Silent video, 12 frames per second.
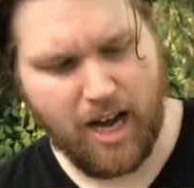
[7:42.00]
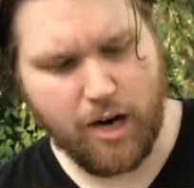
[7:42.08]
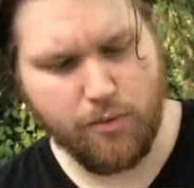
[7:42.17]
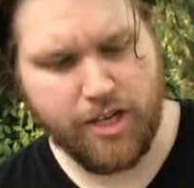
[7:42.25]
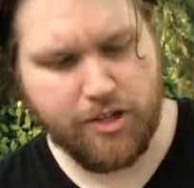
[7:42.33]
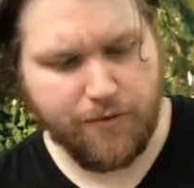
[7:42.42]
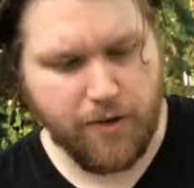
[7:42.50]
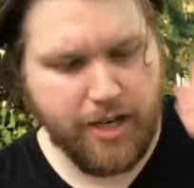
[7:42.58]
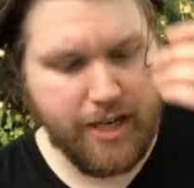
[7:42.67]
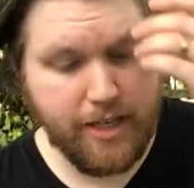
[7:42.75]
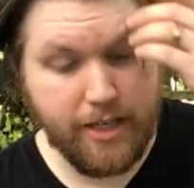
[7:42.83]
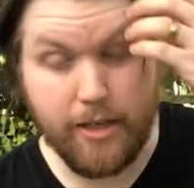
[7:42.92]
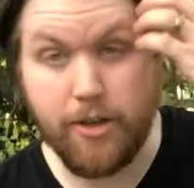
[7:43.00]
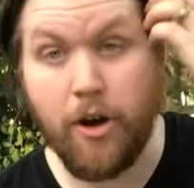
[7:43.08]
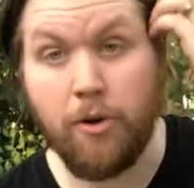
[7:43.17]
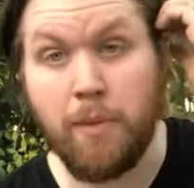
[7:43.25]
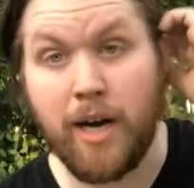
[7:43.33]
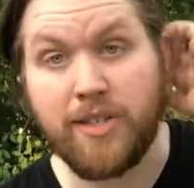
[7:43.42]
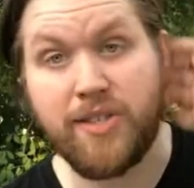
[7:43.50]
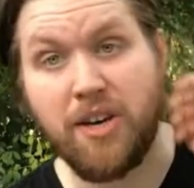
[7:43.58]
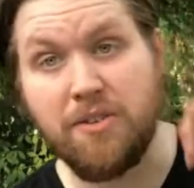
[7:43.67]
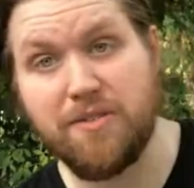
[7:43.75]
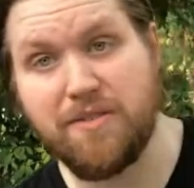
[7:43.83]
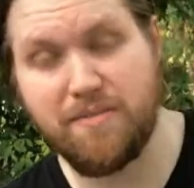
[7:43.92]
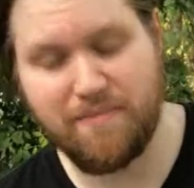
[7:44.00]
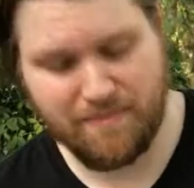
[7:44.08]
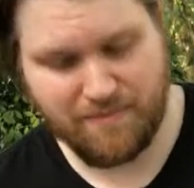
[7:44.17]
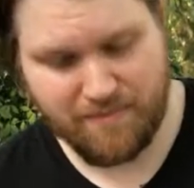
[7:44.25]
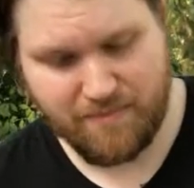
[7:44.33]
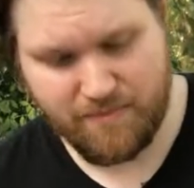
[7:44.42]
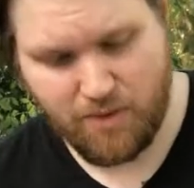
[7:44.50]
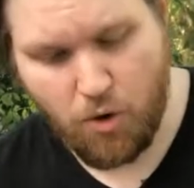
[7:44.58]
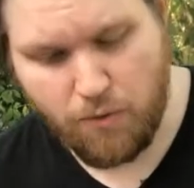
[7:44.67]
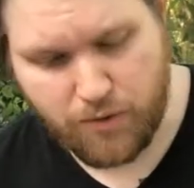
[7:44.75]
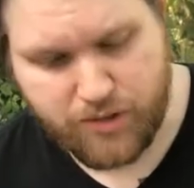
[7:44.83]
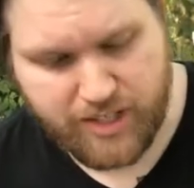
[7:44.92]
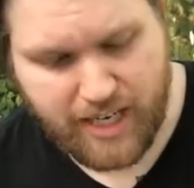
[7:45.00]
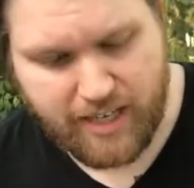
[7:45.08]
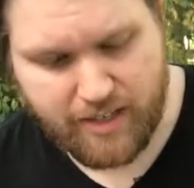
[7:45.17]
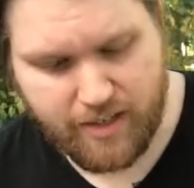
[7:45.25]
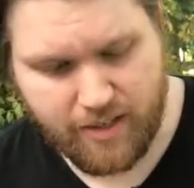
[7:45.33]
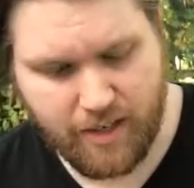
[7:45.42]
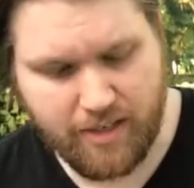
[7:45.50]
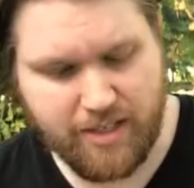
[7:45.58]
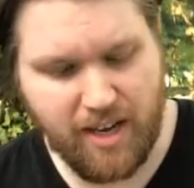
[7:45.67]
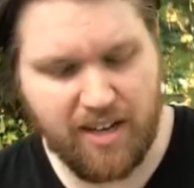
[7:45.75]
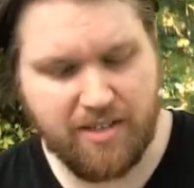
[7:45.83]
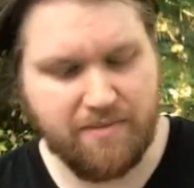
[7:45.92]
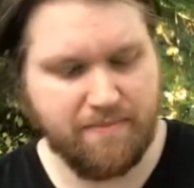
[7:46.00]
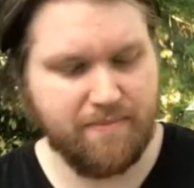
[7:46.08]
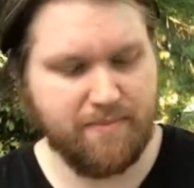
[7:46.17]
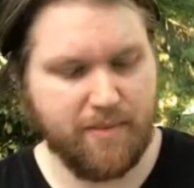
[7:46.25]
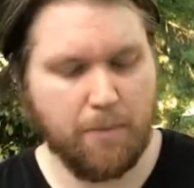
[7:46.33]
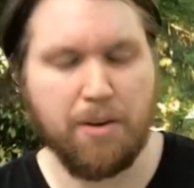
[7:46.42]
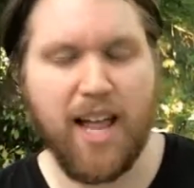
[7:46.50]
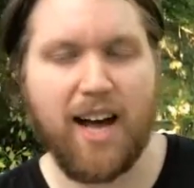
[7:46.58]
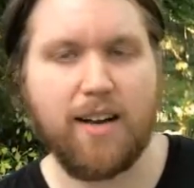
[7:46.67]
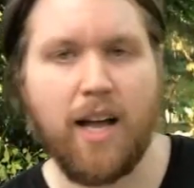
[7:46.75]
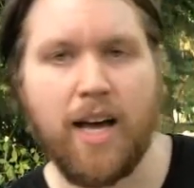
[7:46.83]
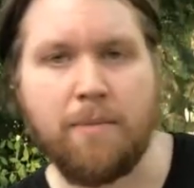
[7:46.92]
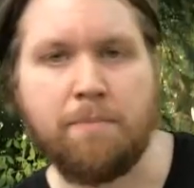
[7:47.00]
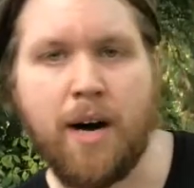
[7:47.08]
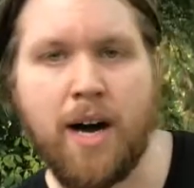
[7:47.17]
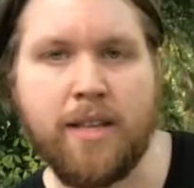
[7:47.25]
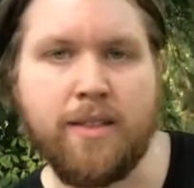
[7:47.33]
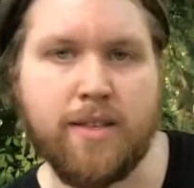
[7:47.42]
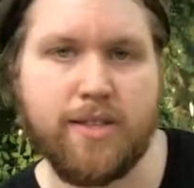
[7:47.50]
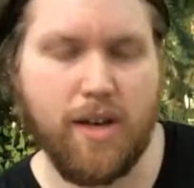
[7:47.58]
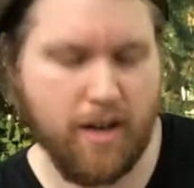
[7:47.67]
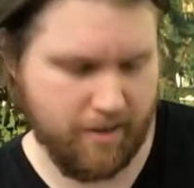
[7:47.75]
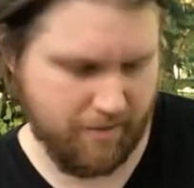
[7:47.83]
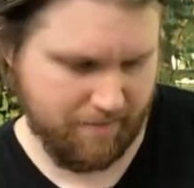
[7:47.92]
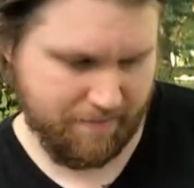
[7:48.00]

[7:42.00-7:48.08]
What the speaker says: I reach for Heaney and know myself. Overstated and undone. A black light behind the sun.